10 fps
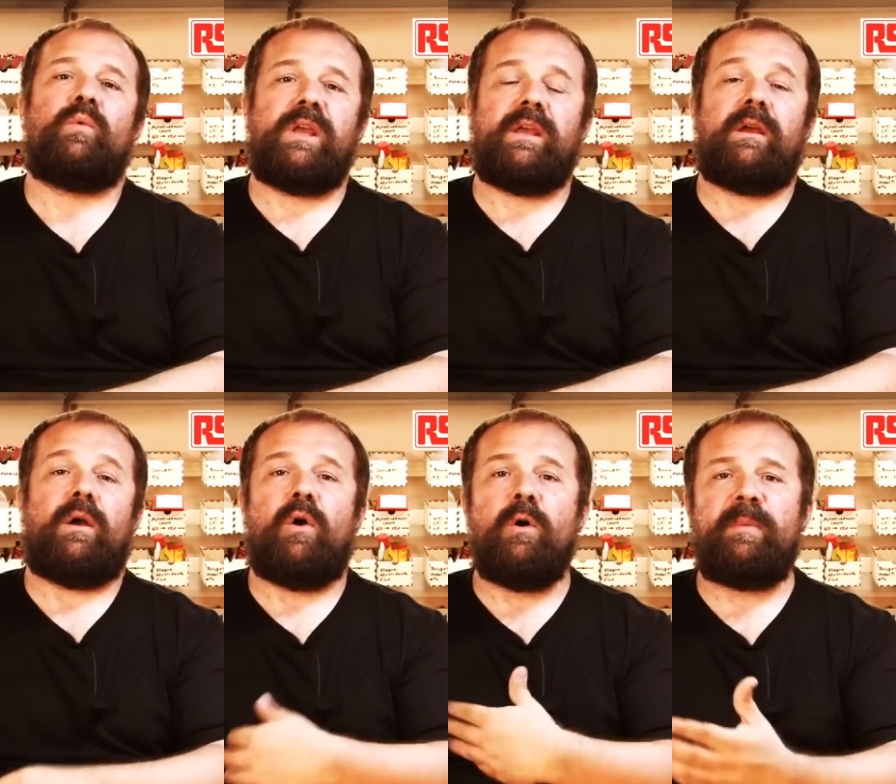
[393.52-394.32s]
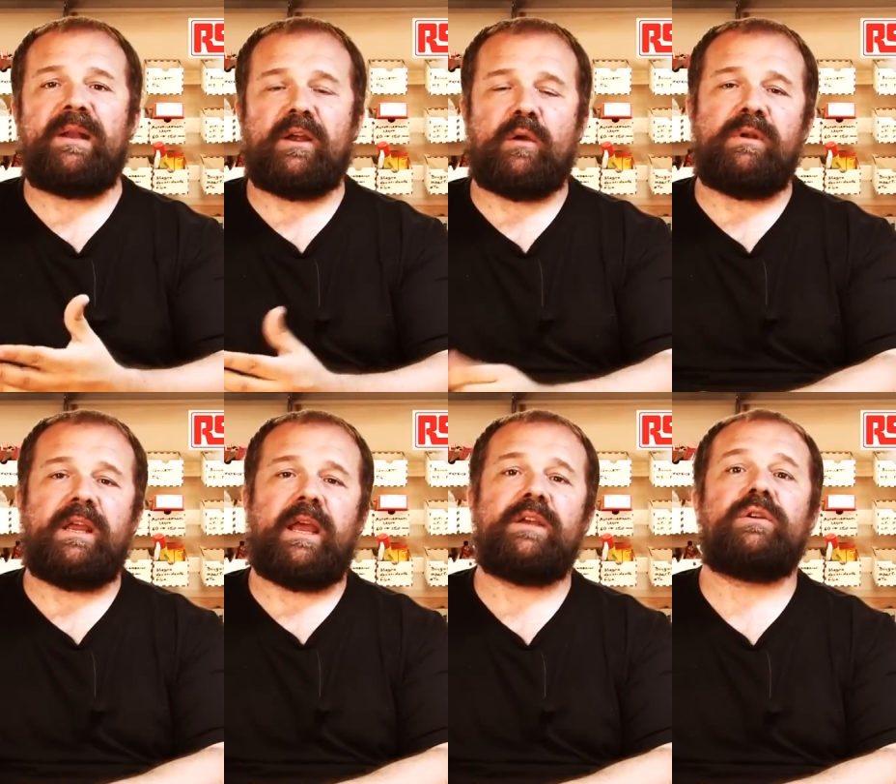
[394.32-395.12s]
We open the
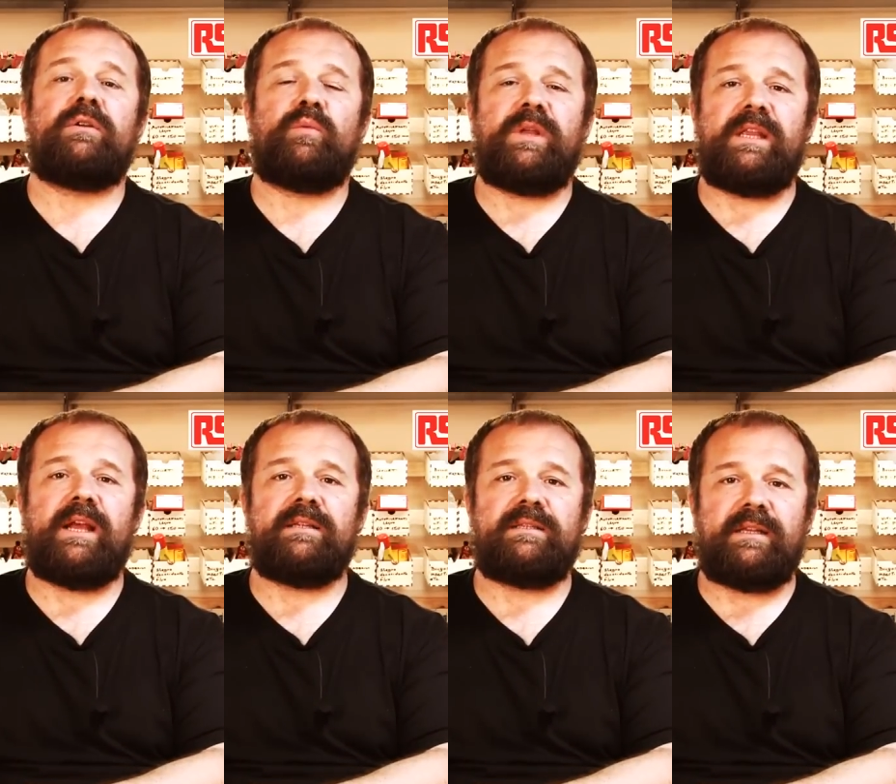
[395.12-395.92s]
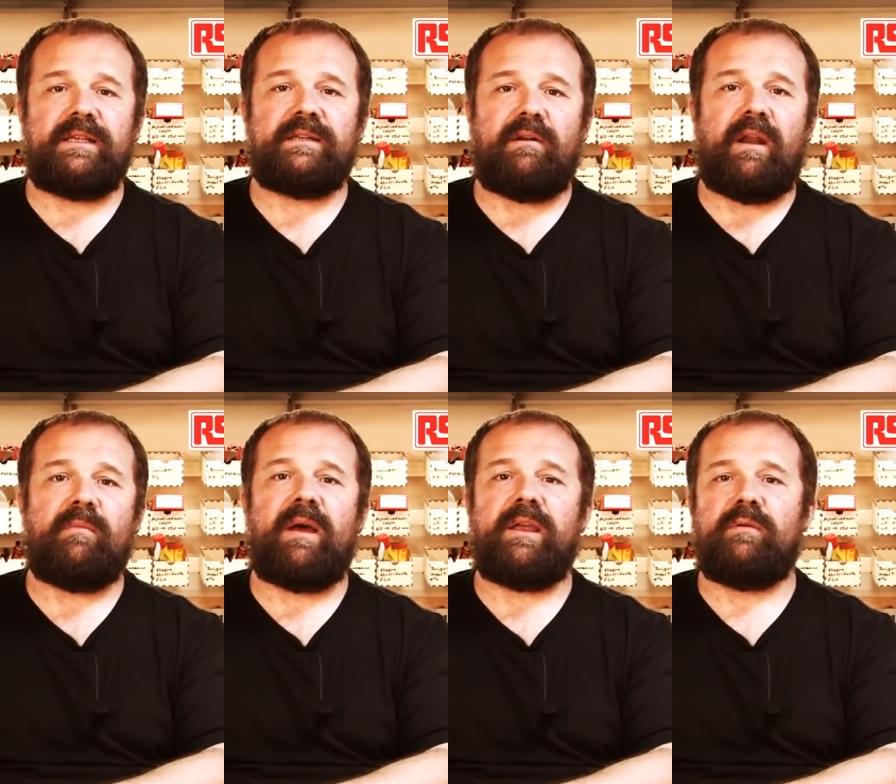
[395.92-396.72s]
communication with the LCD
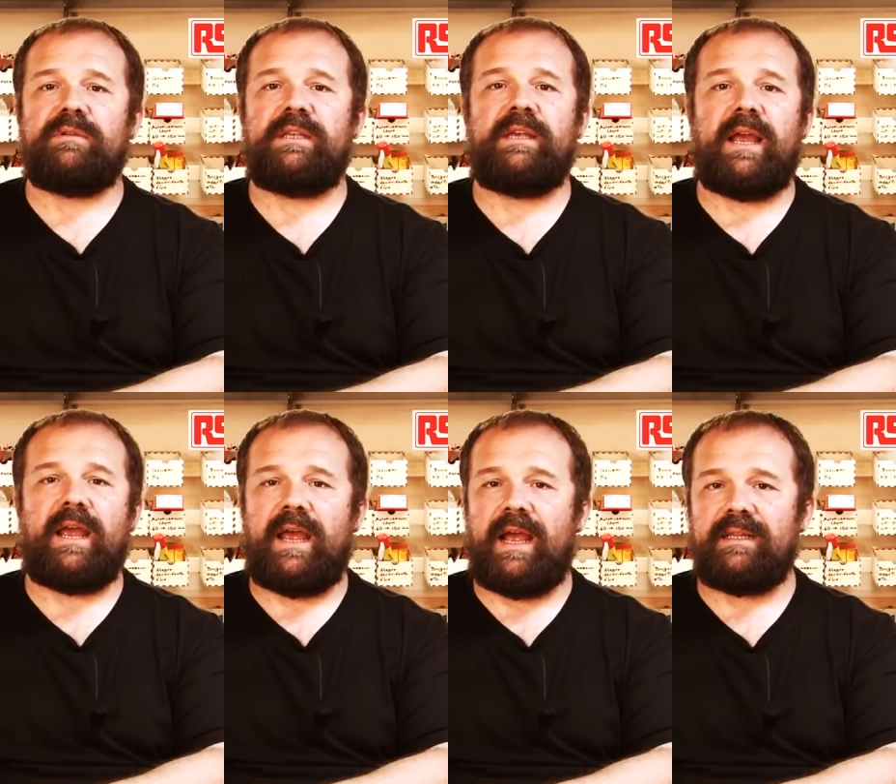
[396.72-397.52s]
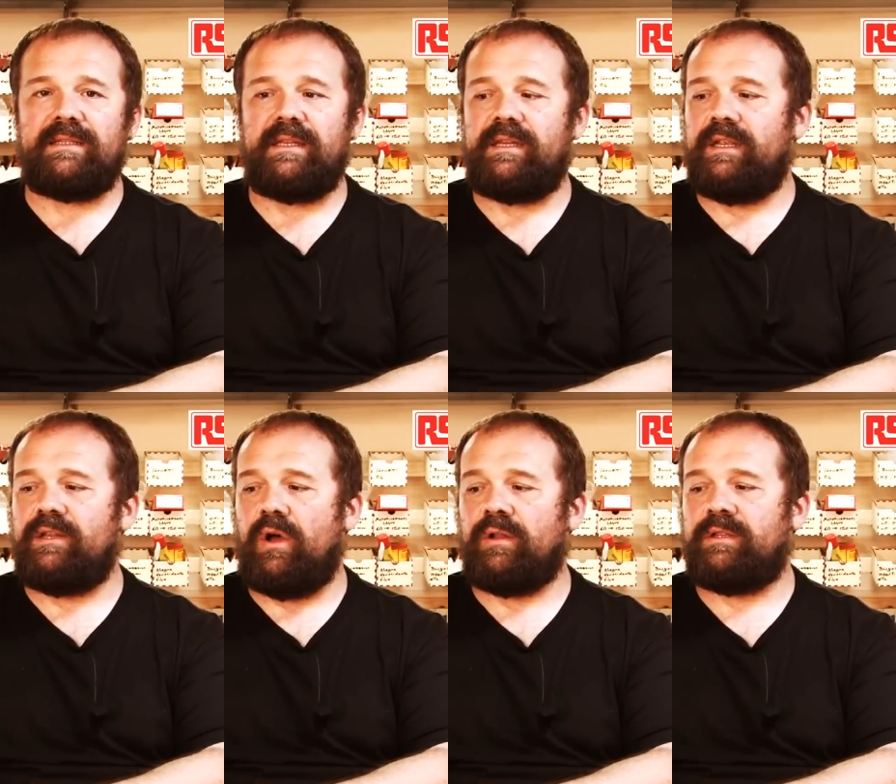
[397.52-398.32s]
screen by using
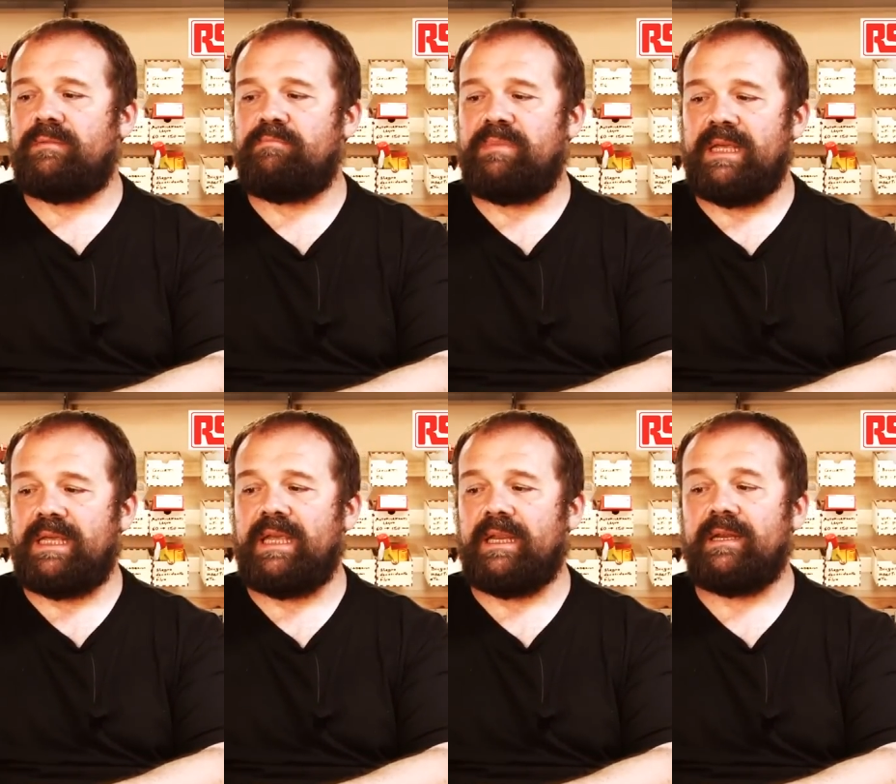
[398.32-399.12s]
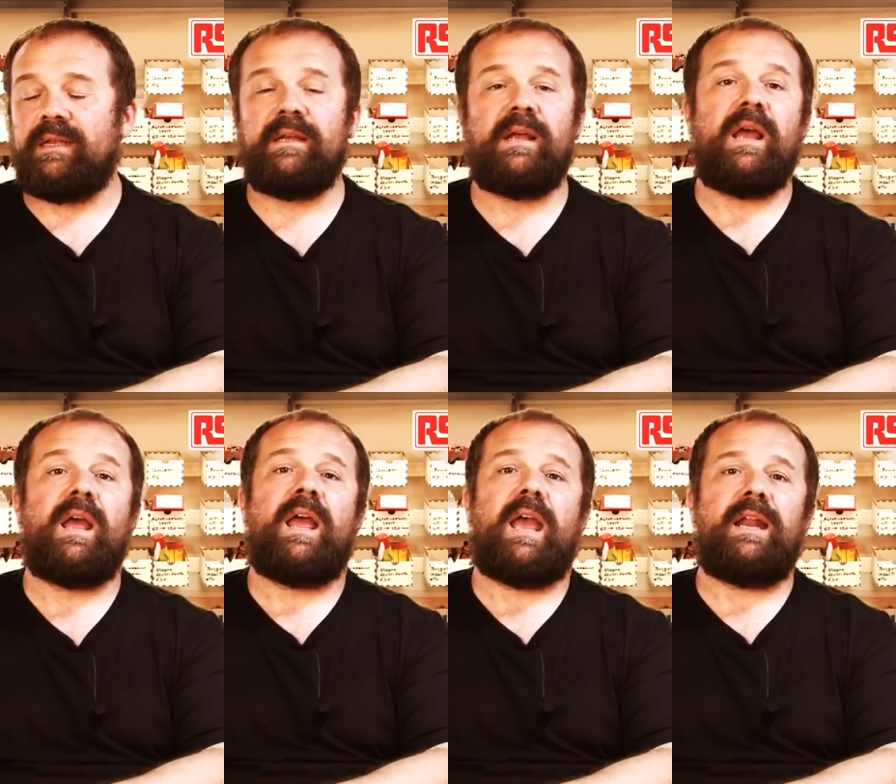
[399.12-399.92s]
lcd.begin,
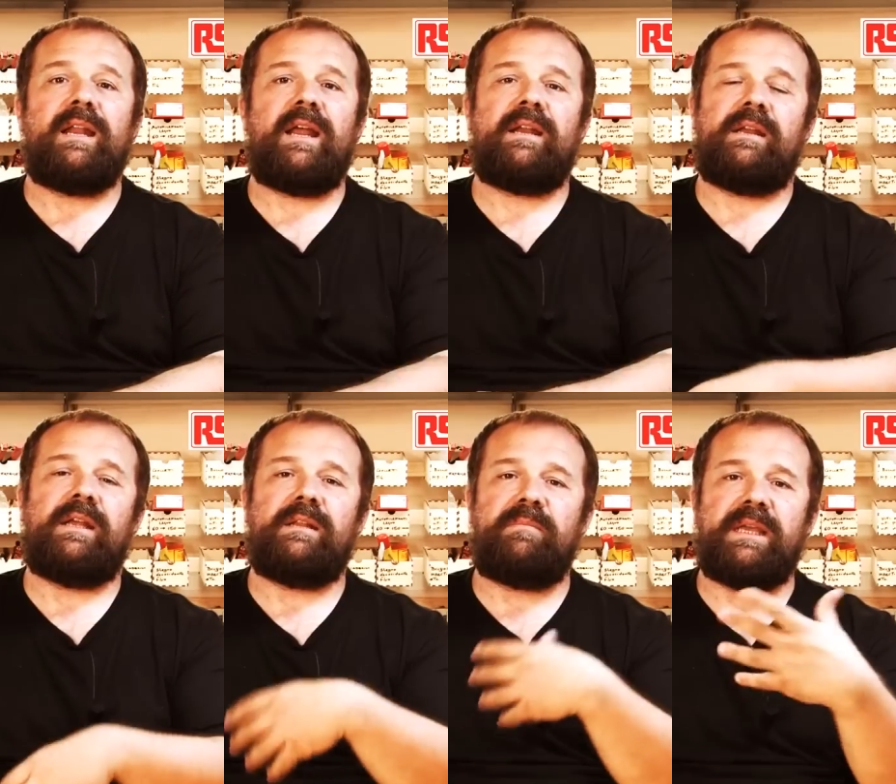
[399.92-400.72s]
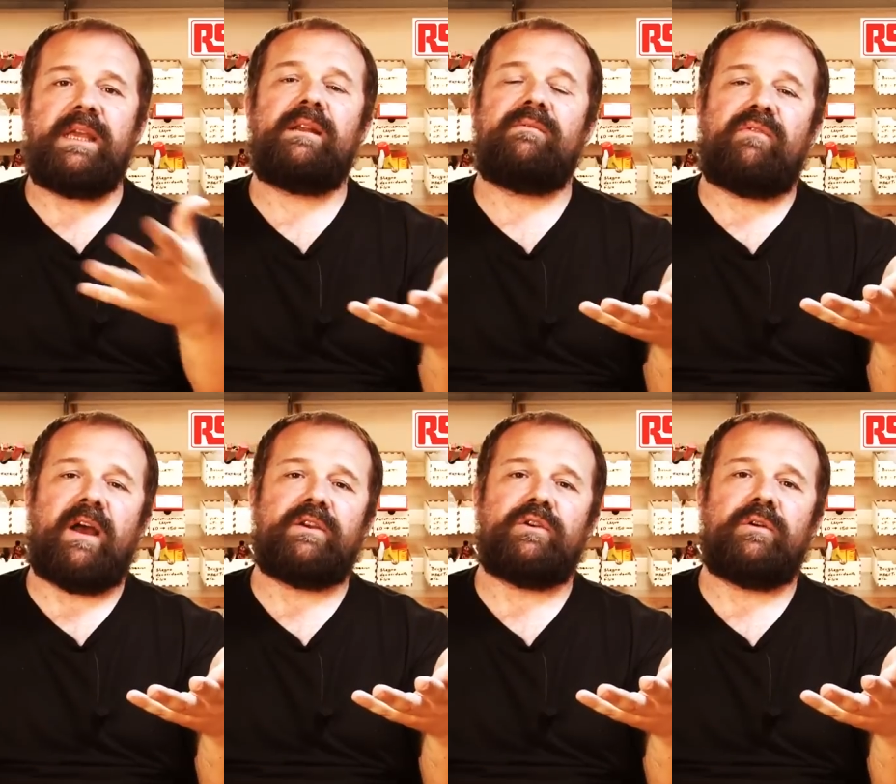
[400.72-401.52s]
and then in the begin
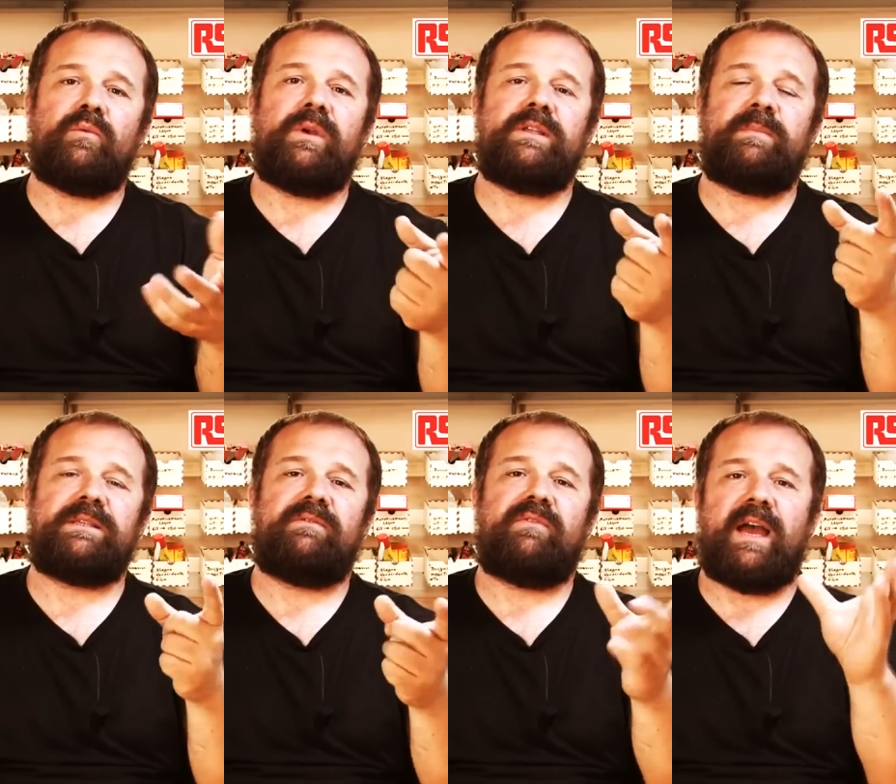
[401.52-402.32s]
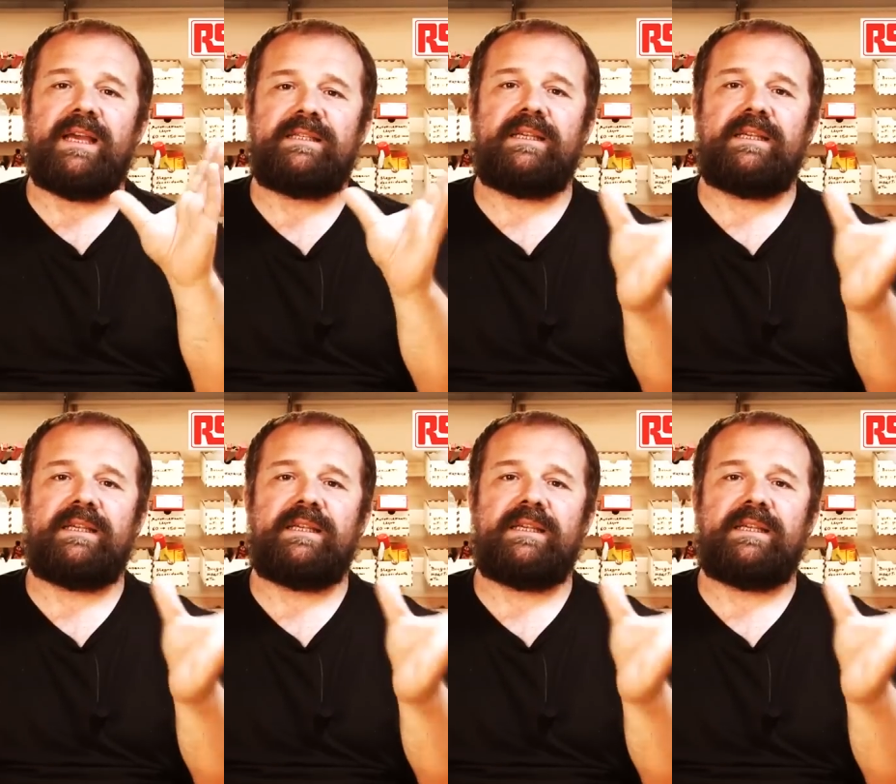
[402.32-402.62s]
function, we specify